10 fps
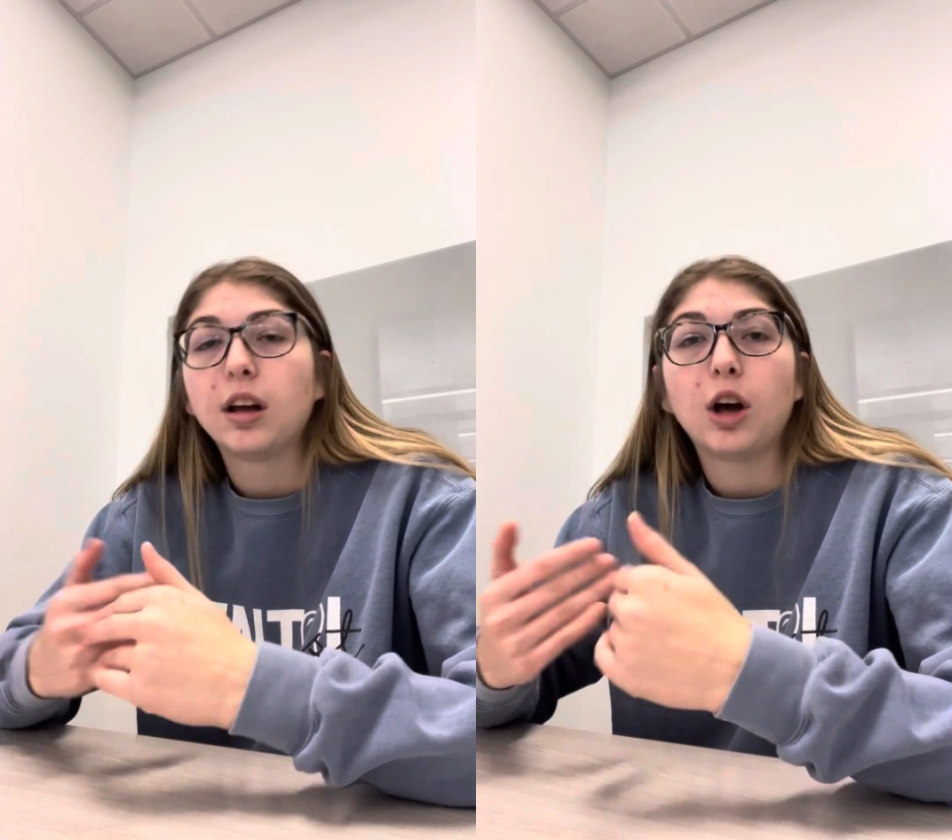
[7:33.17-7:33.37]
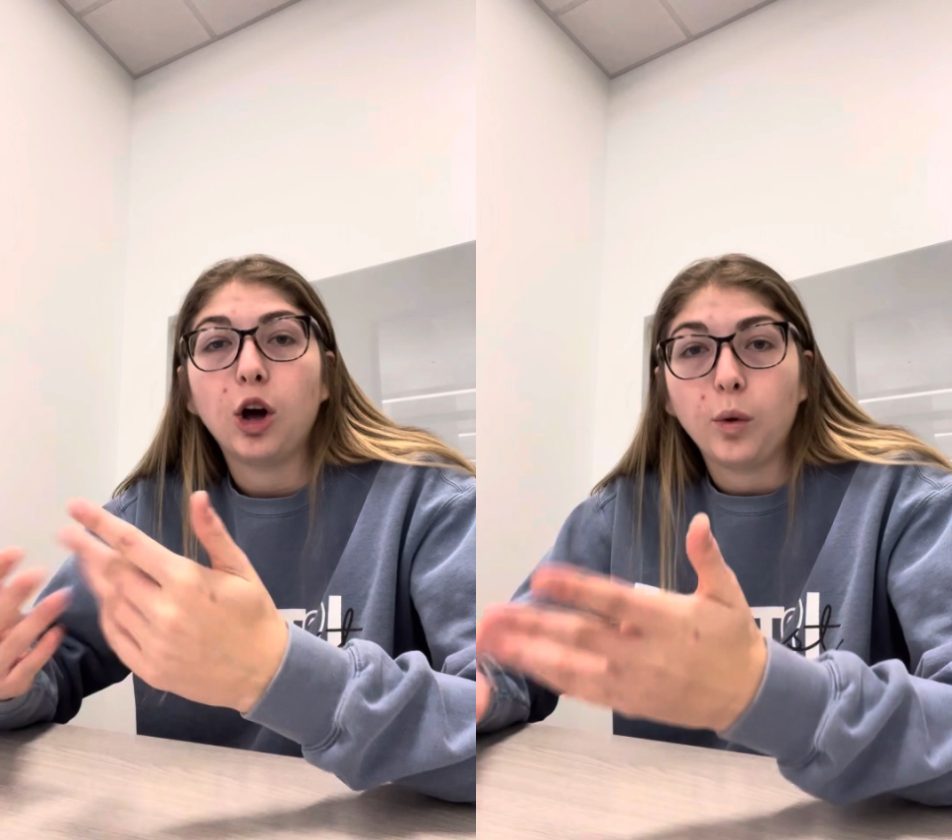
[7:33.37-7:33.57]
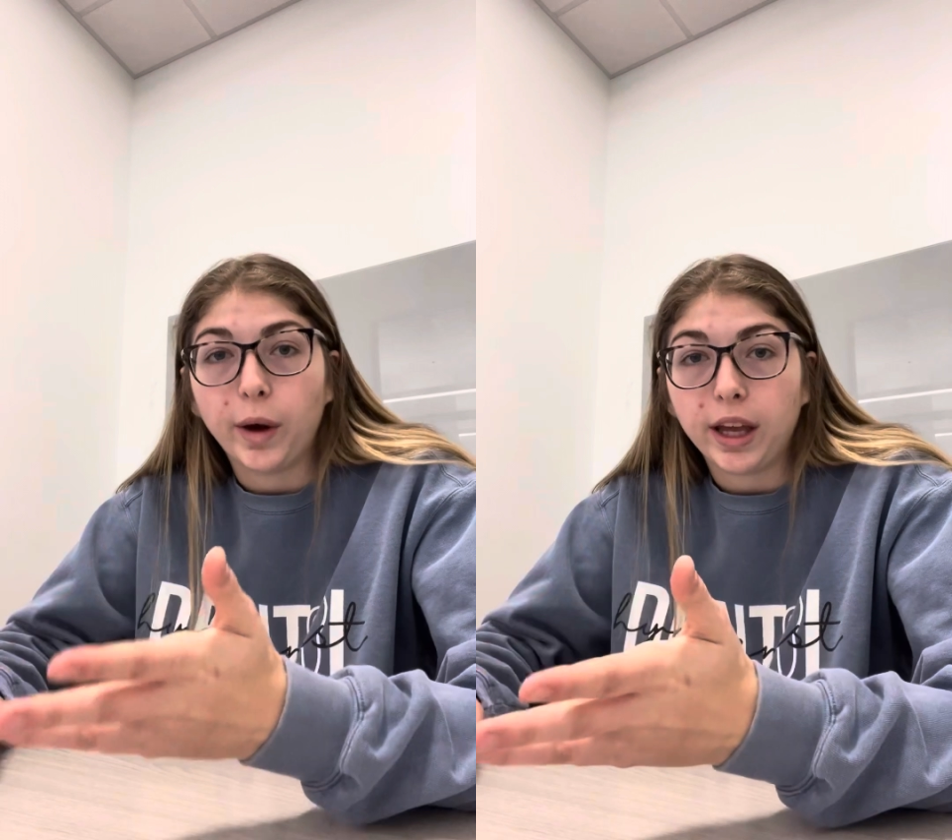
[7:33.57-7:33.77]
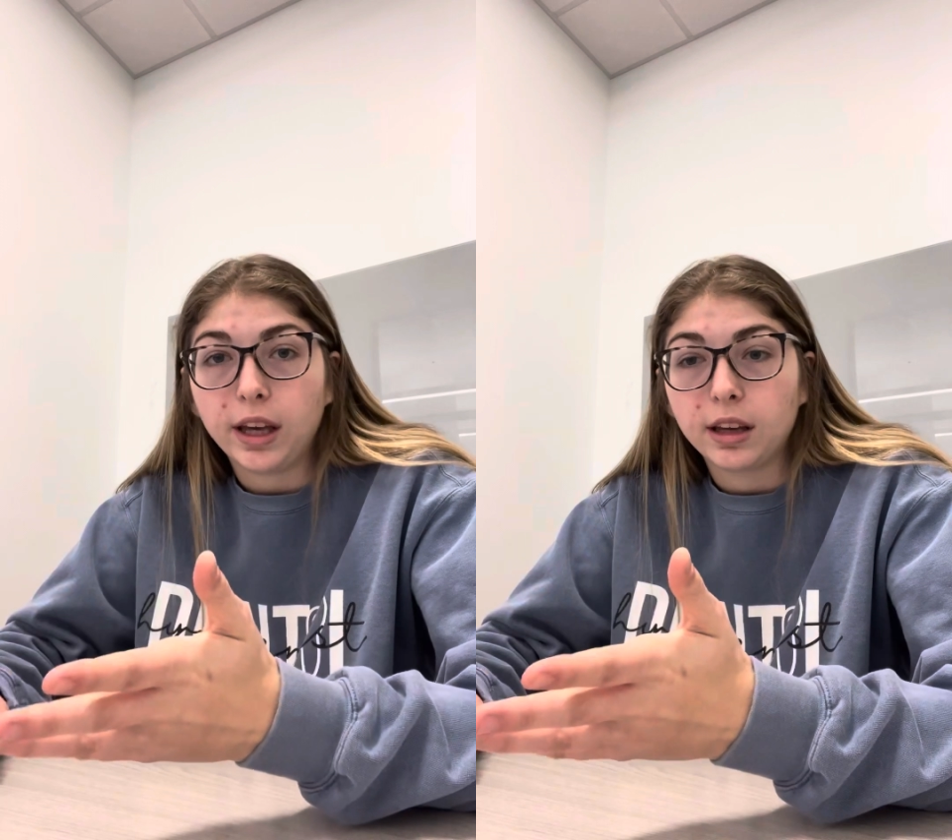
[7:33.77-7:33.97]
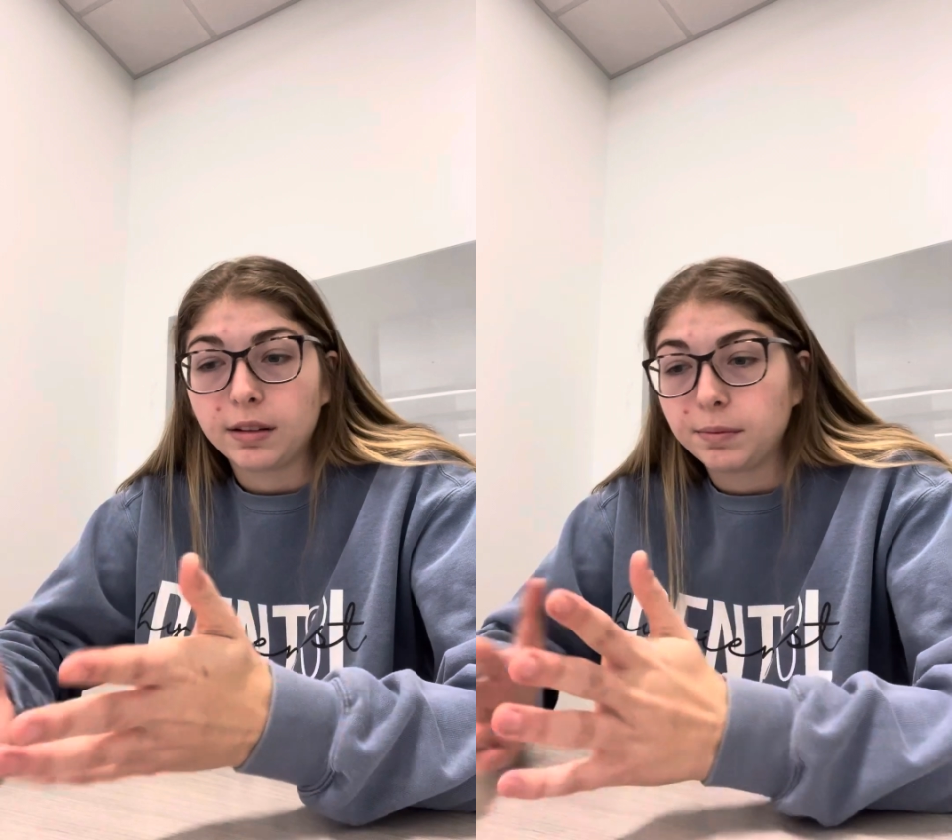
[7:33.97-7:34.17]

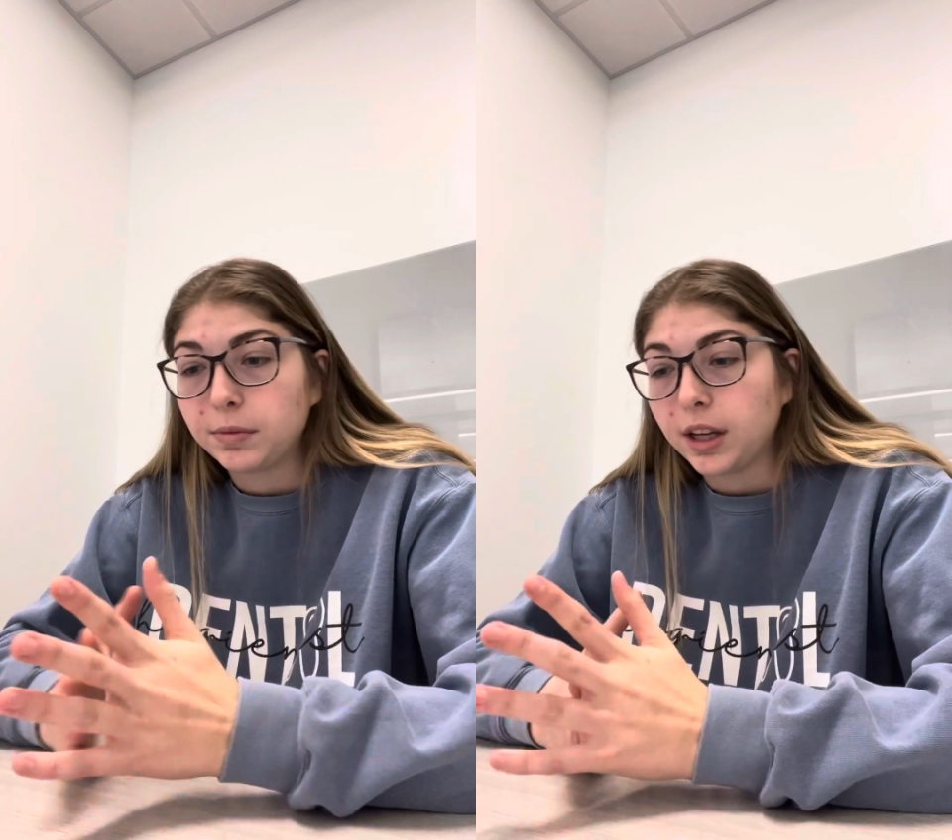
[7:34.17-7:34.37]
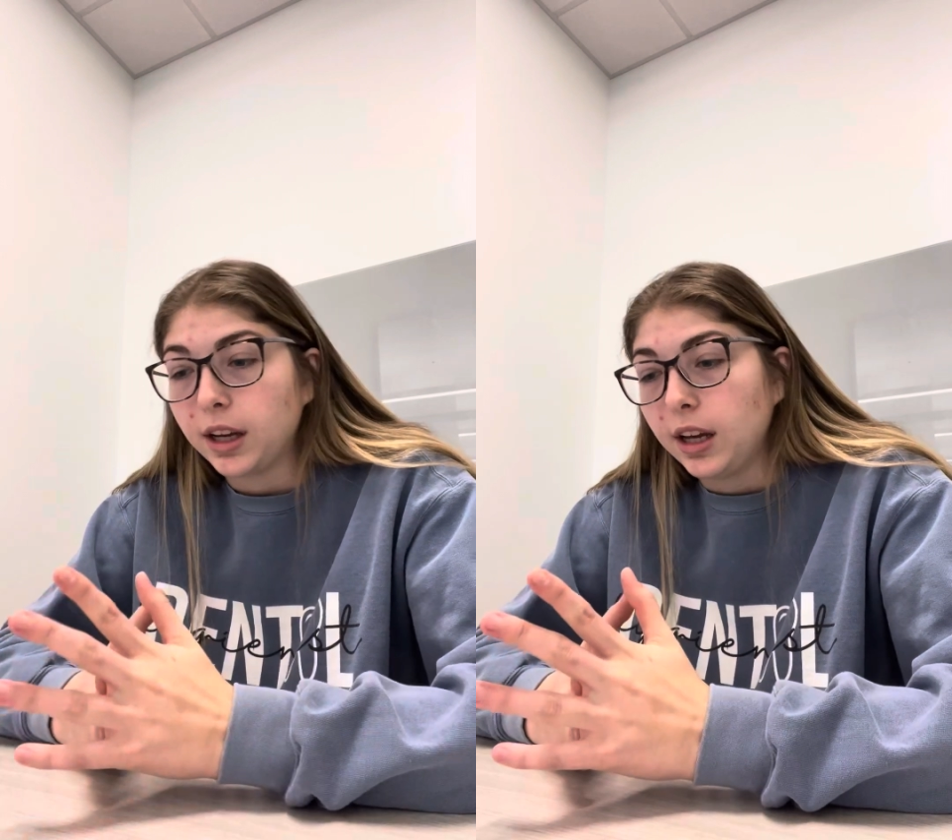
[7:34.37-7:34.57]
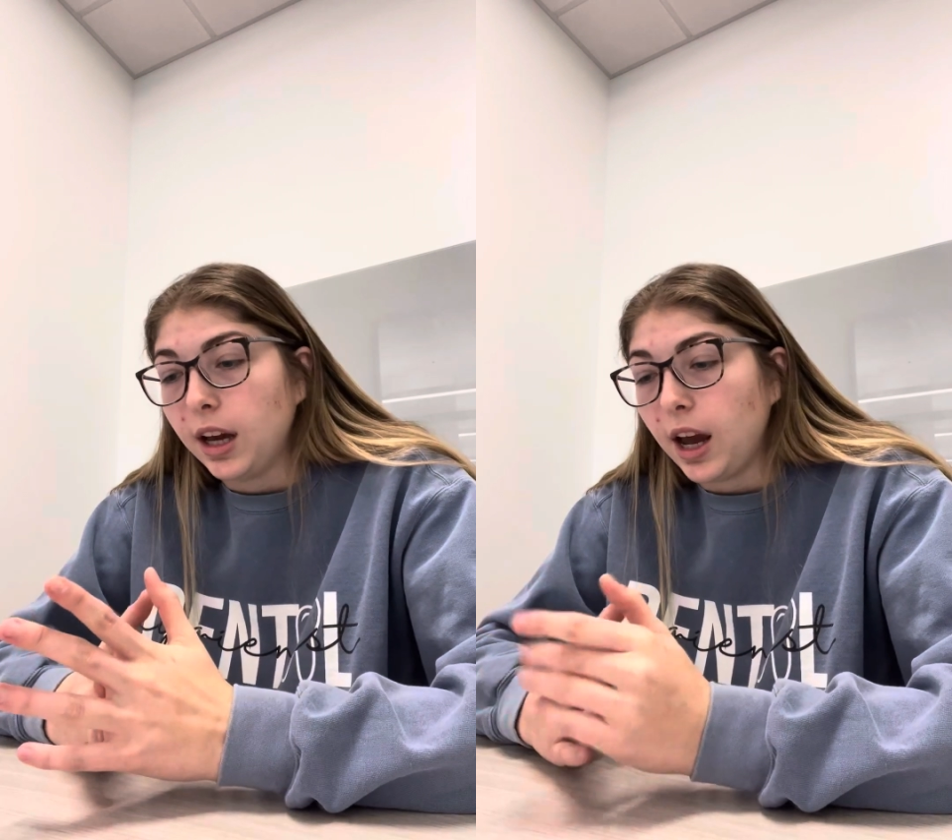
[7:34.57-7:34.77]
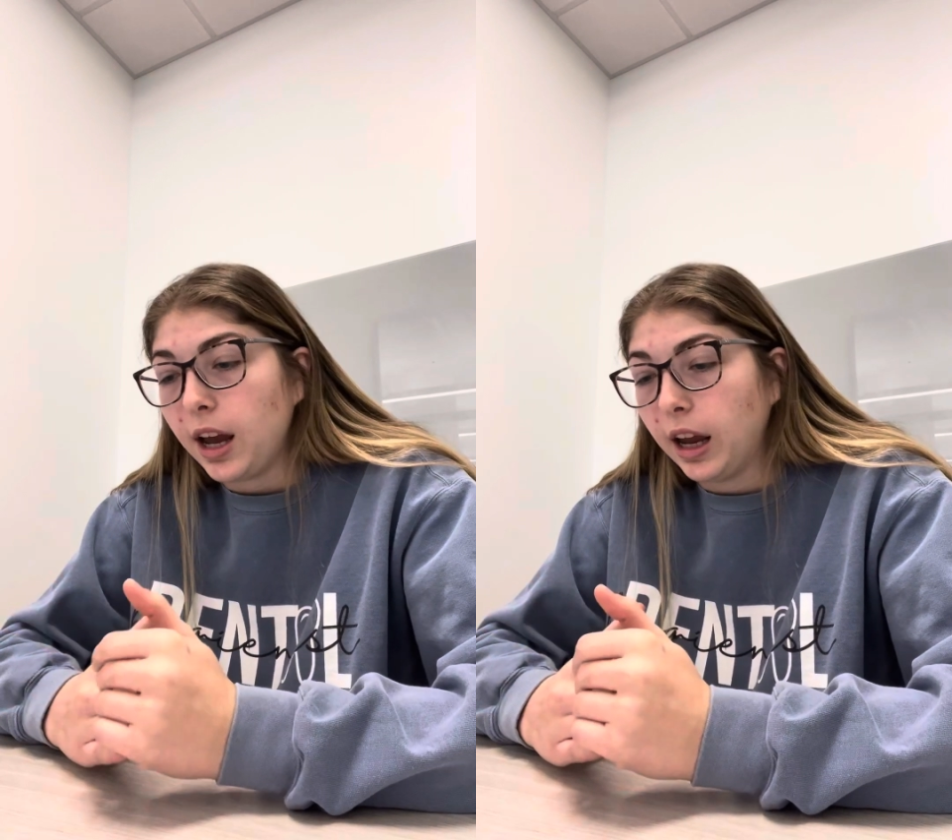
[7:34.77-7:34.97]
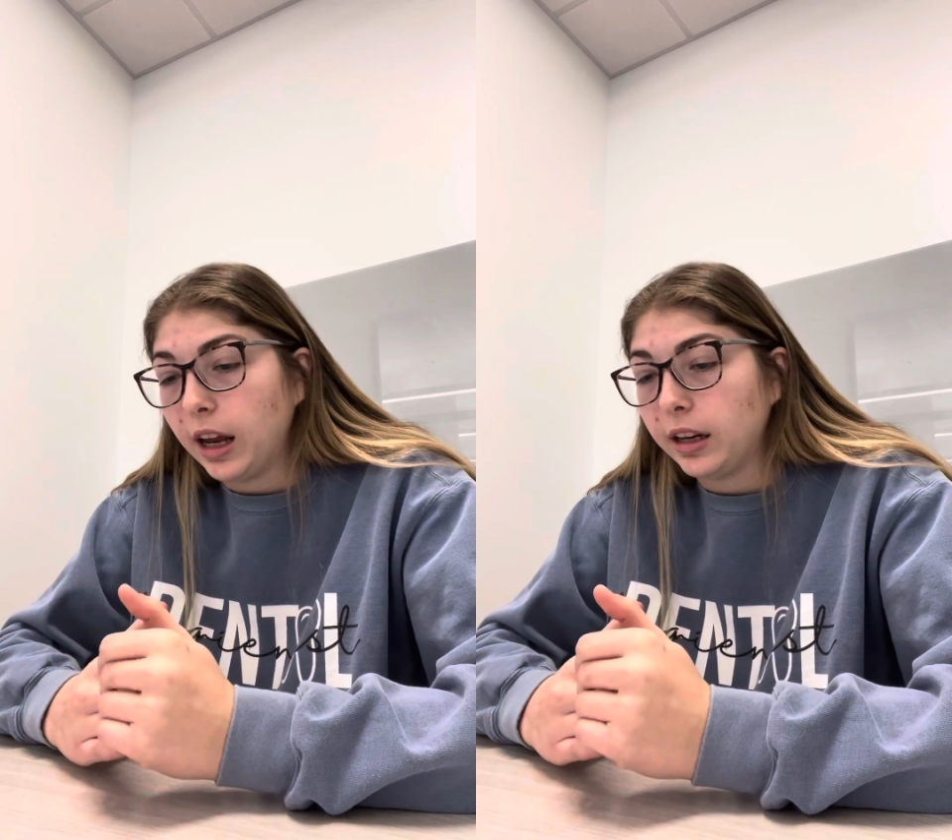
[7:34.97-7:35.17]
awake,
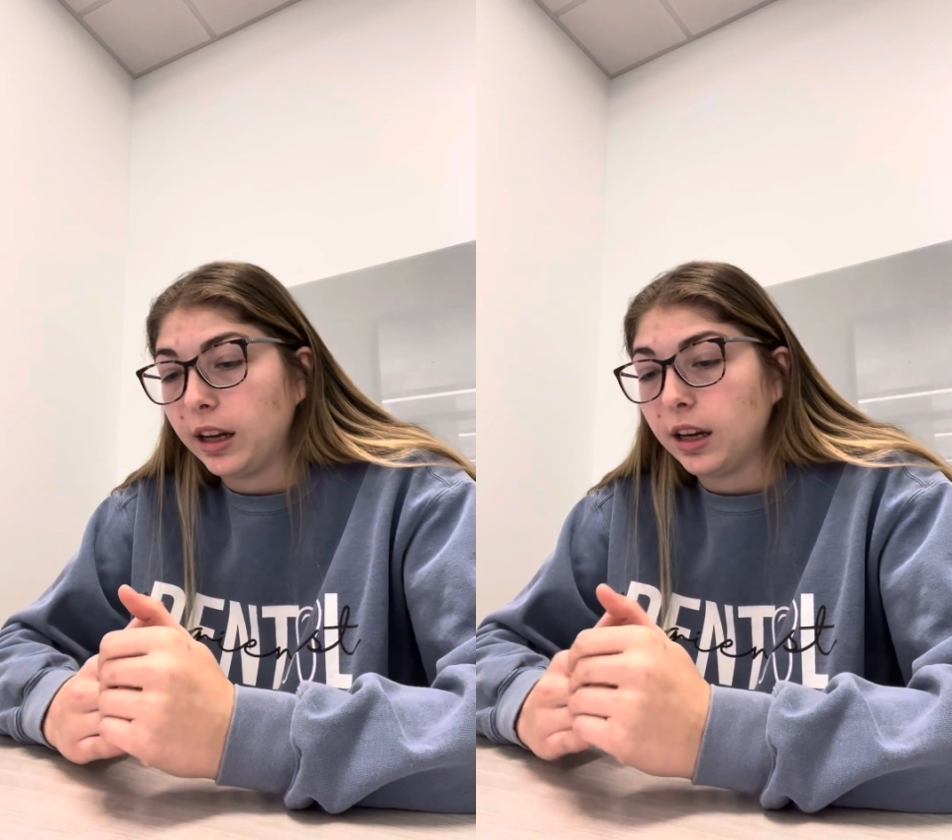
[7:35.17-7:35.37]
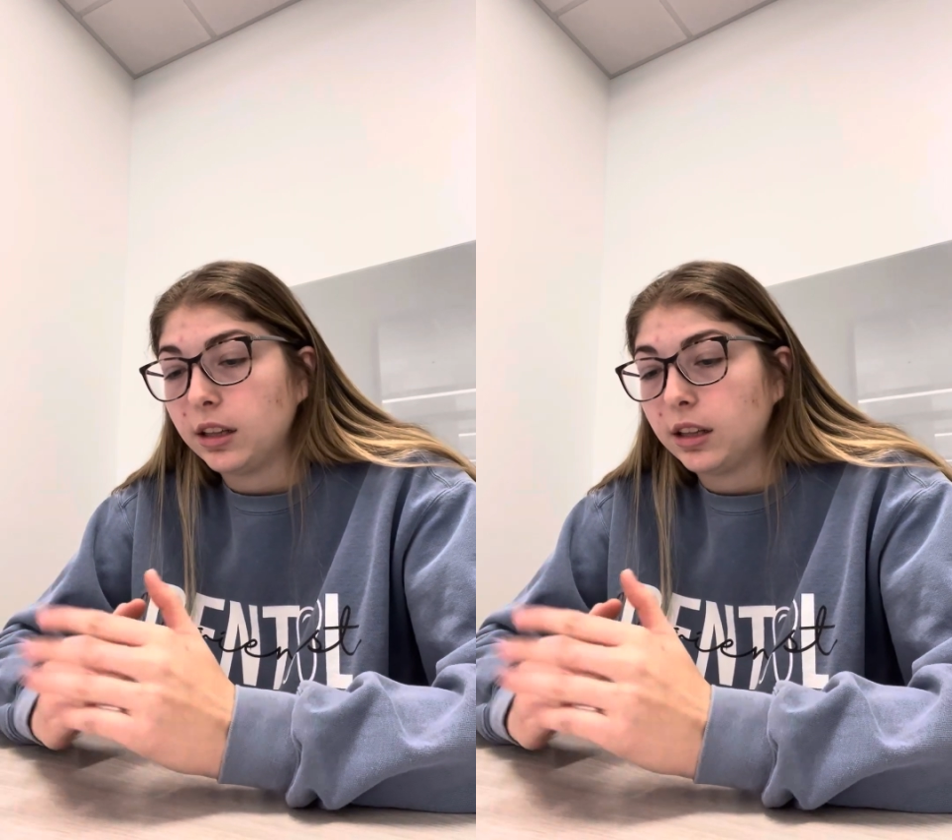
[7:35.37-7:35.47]
and